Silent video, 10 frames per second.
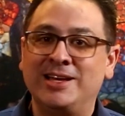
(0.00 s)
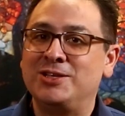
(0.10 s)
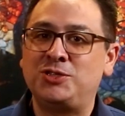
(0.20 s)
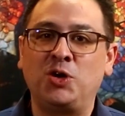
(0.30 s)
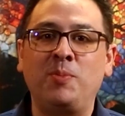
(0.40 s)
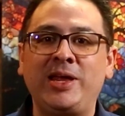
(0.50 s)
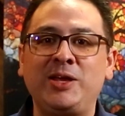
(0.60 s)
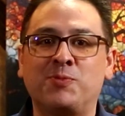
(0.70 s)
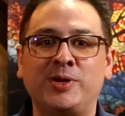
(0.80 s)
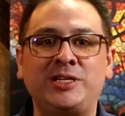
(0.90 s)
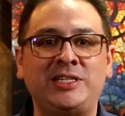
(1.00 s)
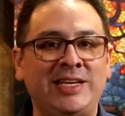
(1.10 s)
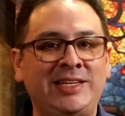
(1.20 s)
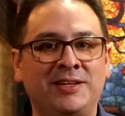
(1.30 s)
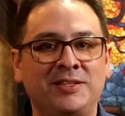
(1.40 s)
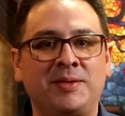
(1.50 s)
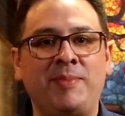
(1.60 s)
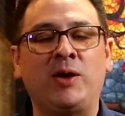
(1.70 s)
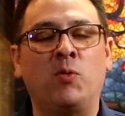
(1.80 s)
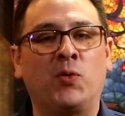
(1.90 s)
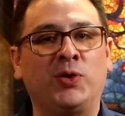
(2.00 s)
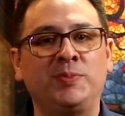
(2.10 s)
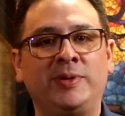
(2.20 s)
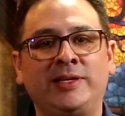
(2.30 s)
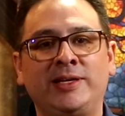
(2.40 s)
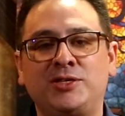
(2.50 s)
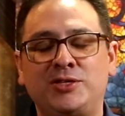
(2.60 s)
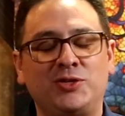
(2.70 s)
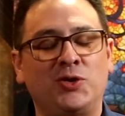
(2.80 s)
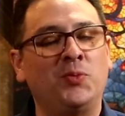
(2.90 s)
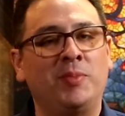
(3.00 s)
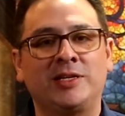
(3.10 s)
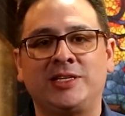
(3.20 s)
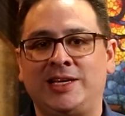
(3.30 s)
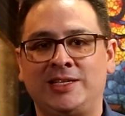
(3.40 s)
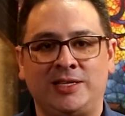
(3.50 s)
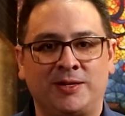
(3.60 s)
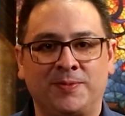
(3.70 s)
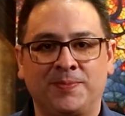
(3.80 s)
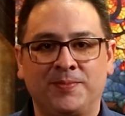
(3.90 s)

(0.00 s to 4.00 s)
So many rich details that make world building so much easier.